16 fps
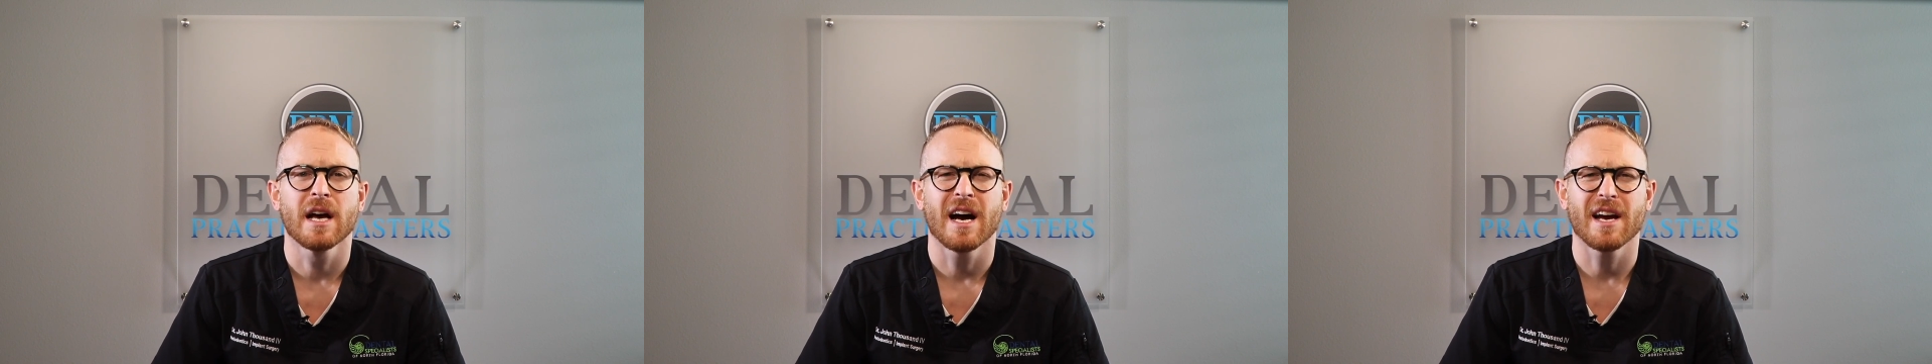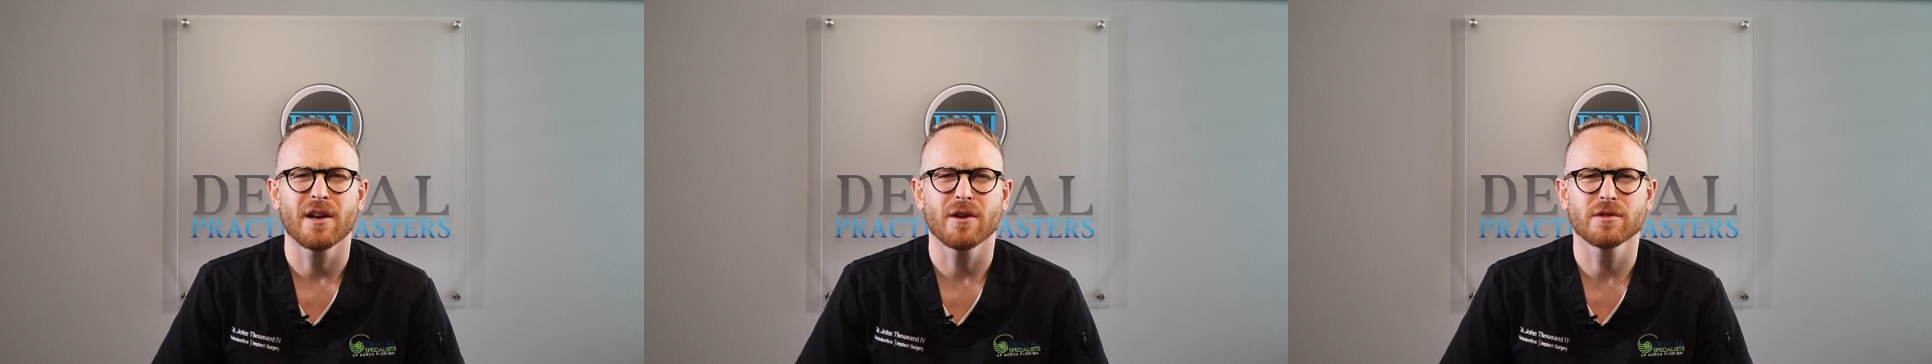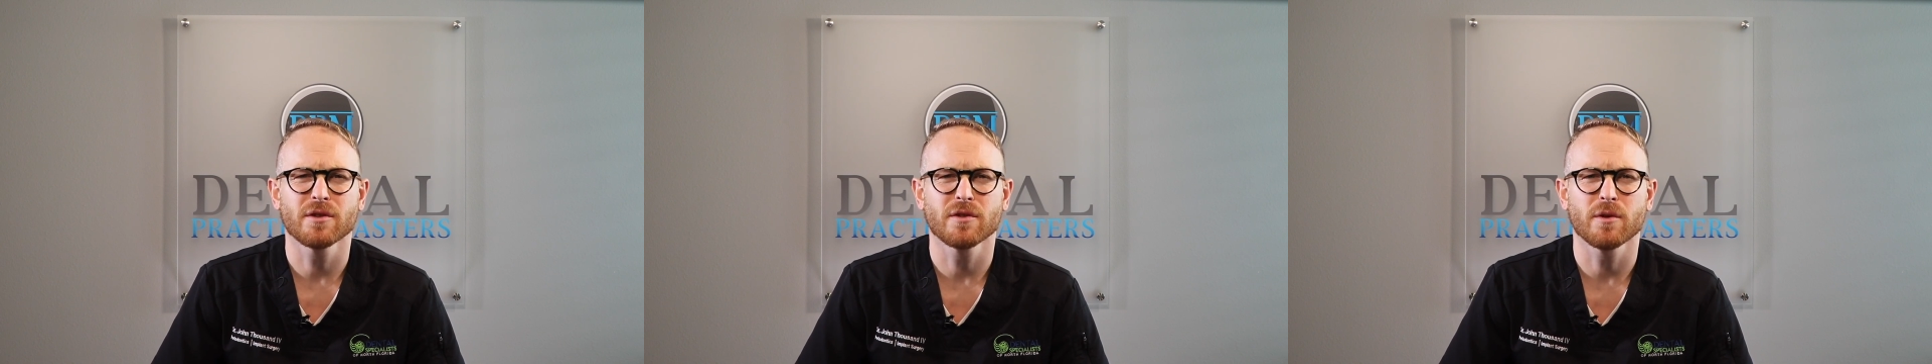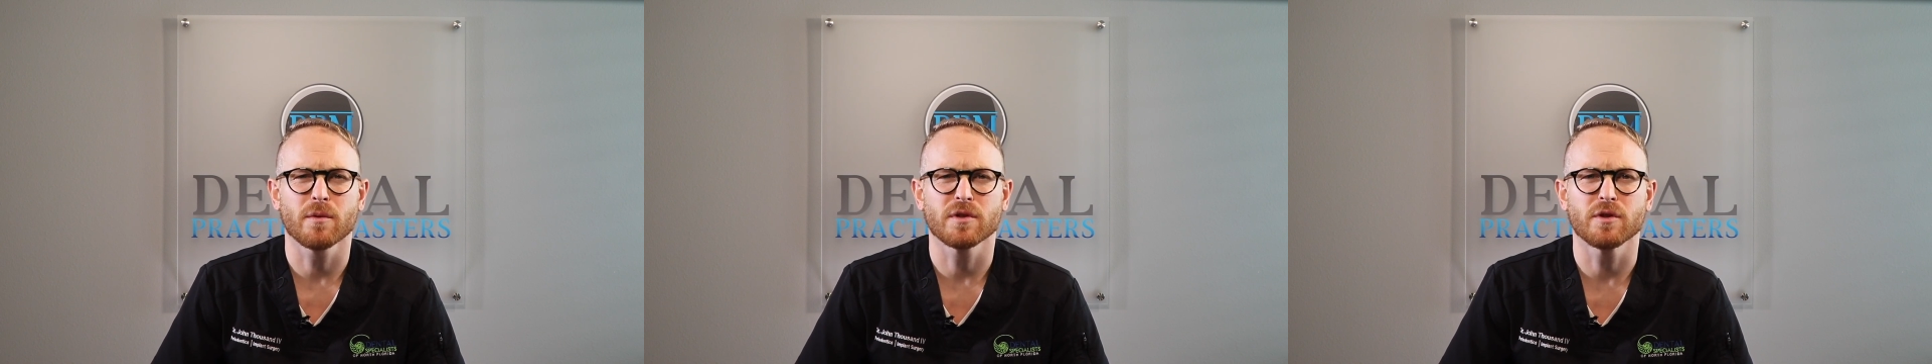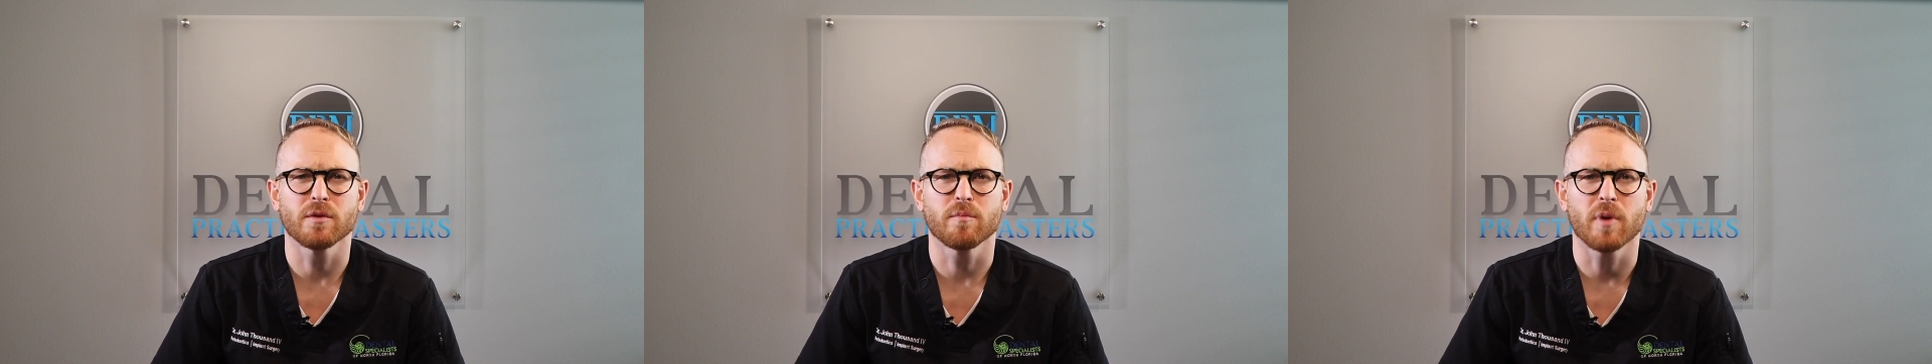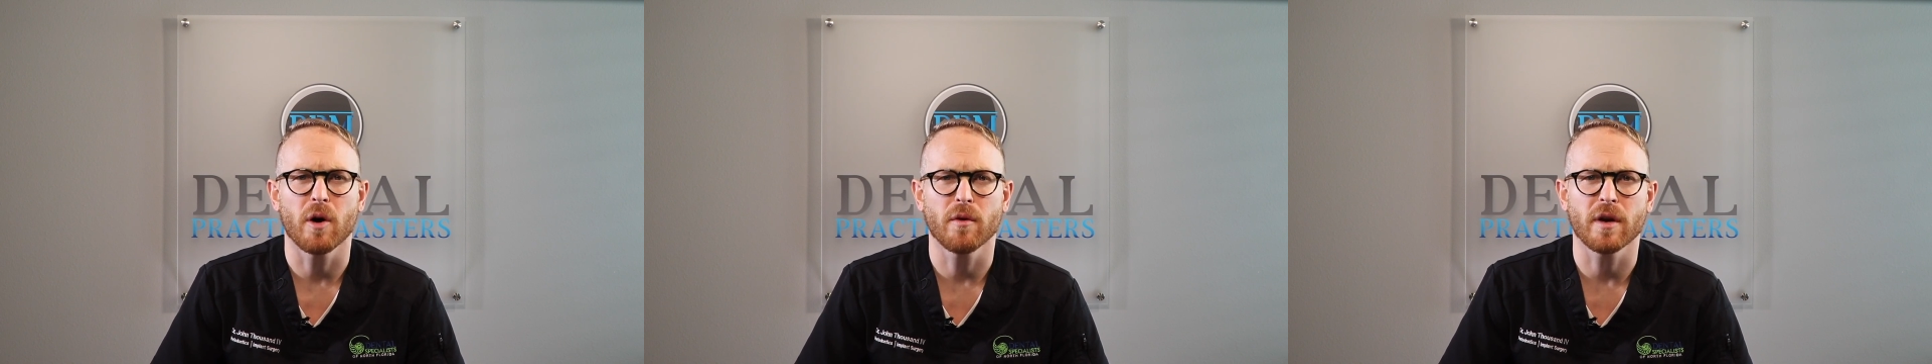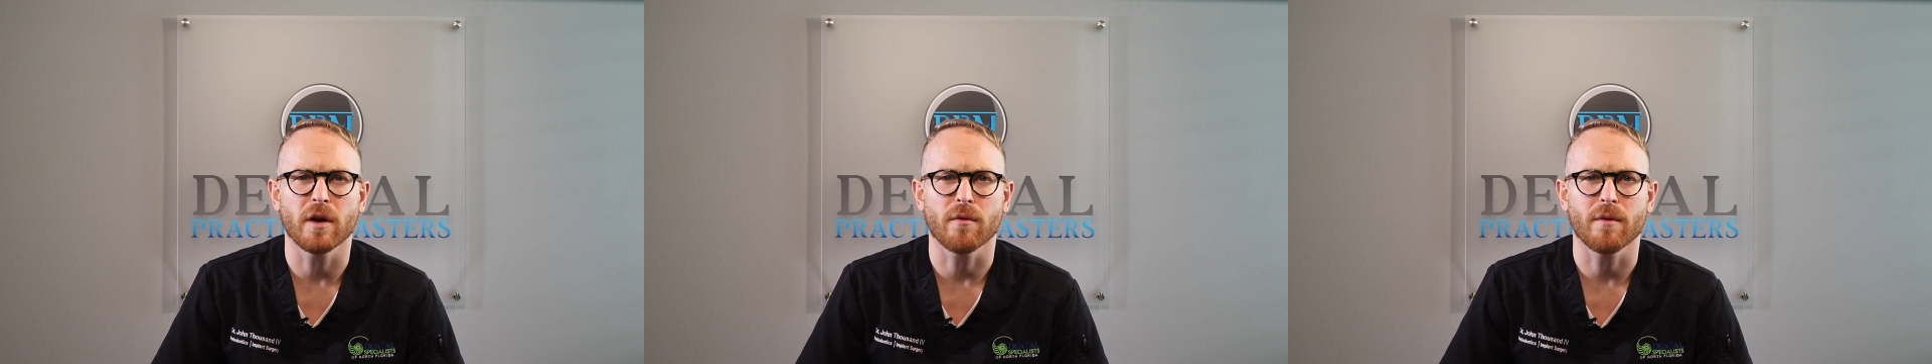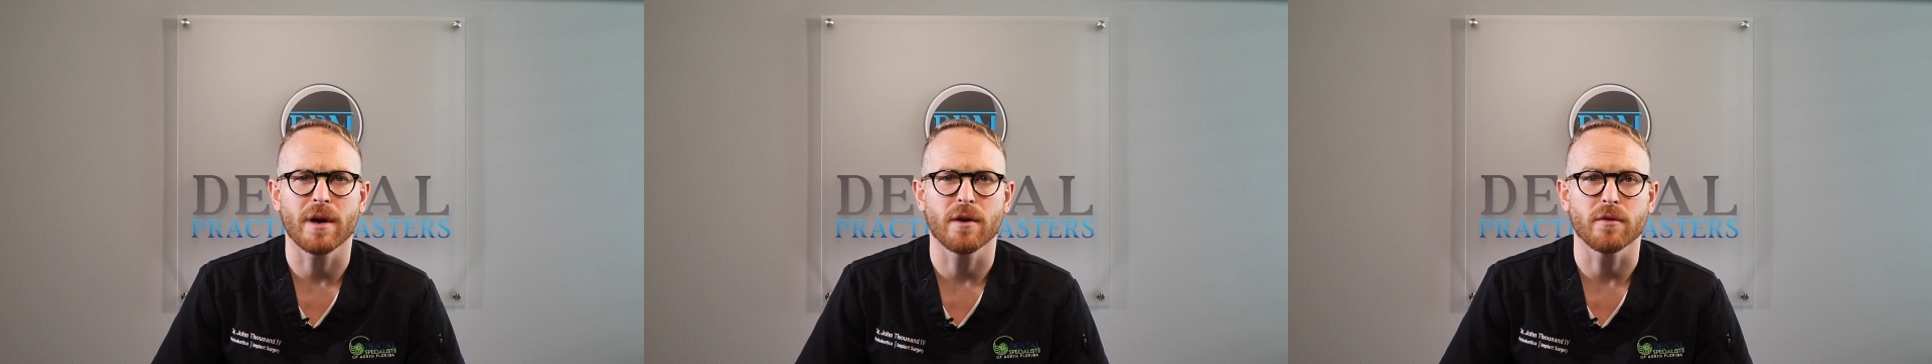I also don't want you
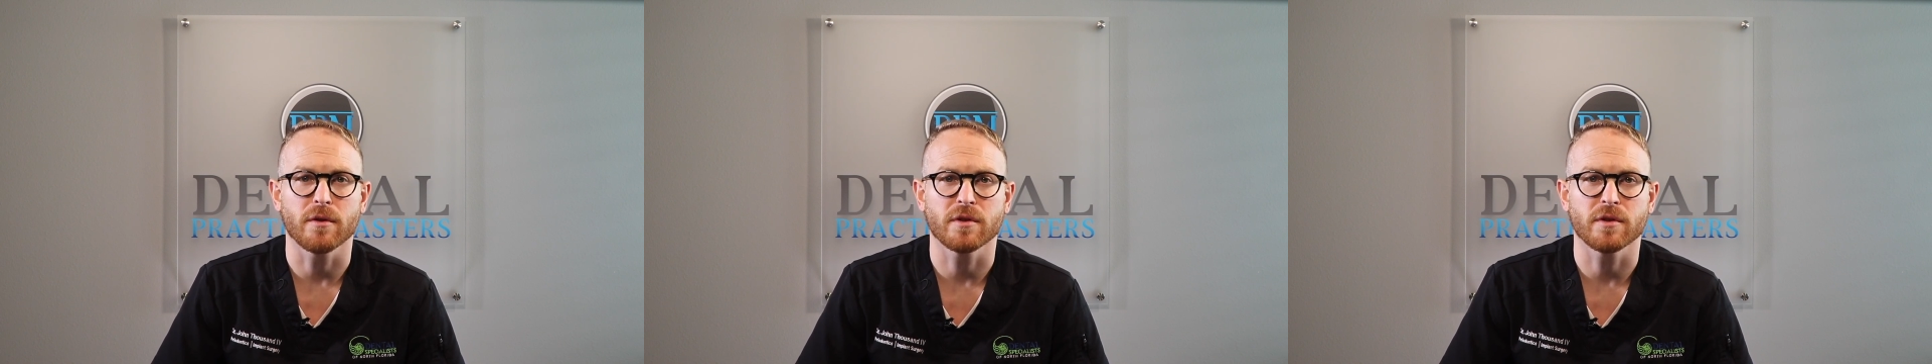poking around